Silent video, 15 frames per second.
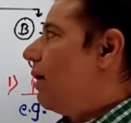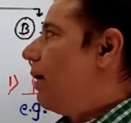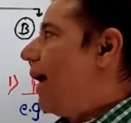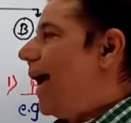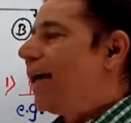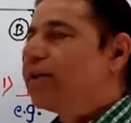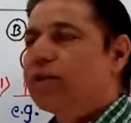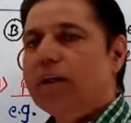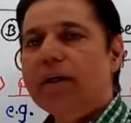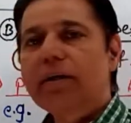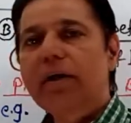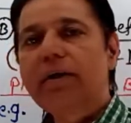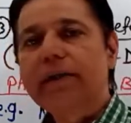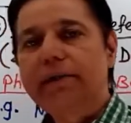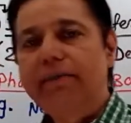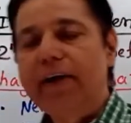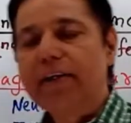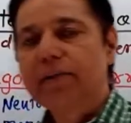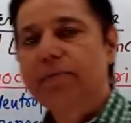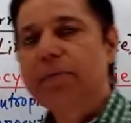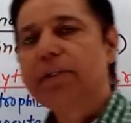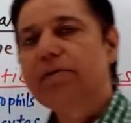external
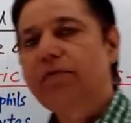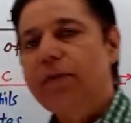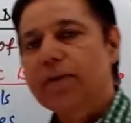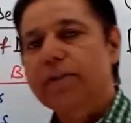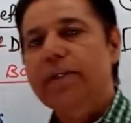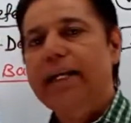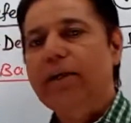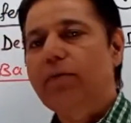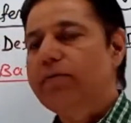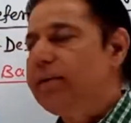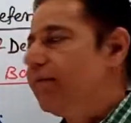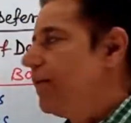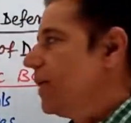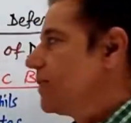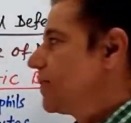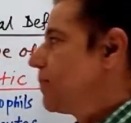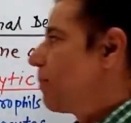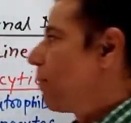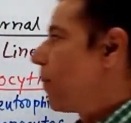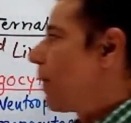defense, means first line of defense.